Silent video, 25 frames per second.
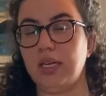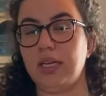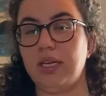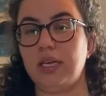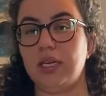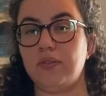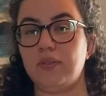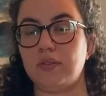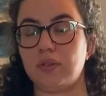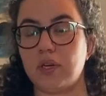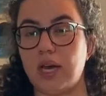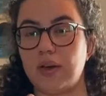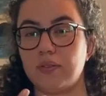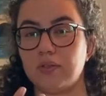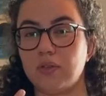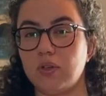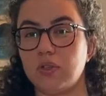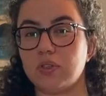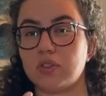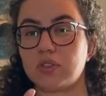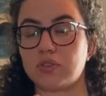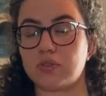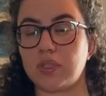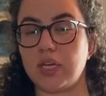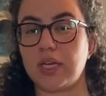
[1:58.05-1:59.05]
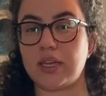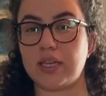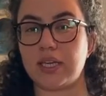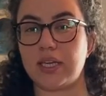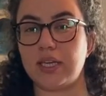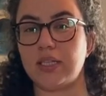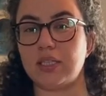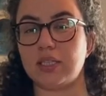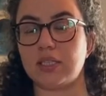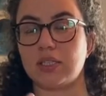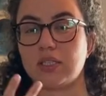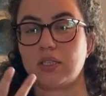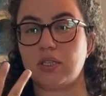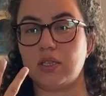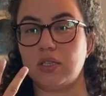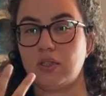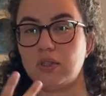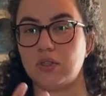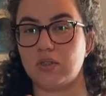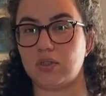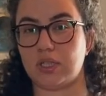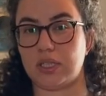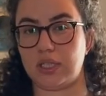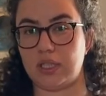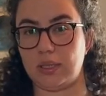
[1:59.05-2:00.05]
If you have those 3 things,
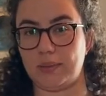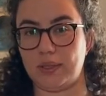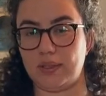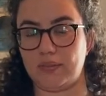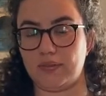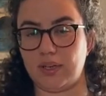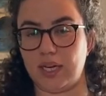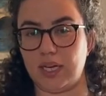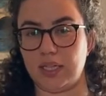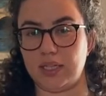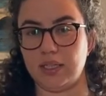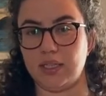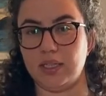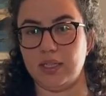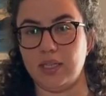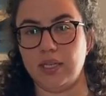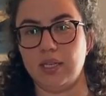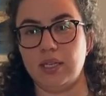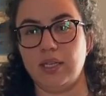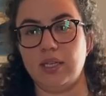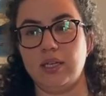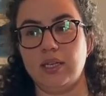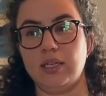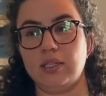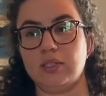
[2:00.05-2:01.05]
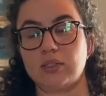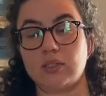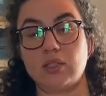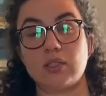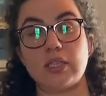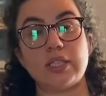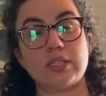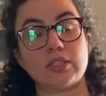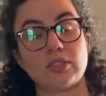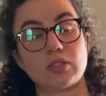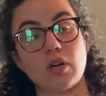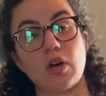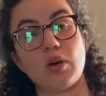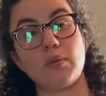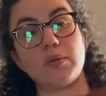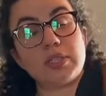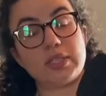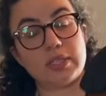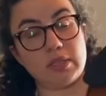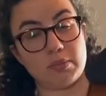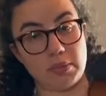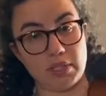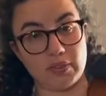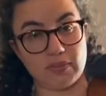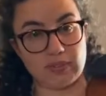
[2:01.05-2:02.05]
you're going to be fine. So let's go with
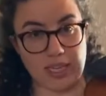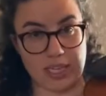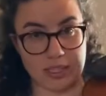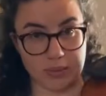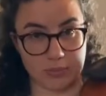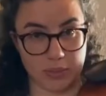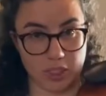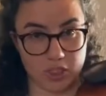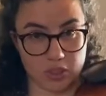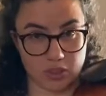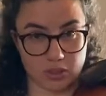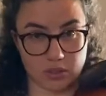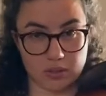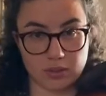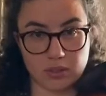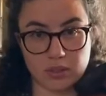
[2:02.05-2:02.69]
the B flat major.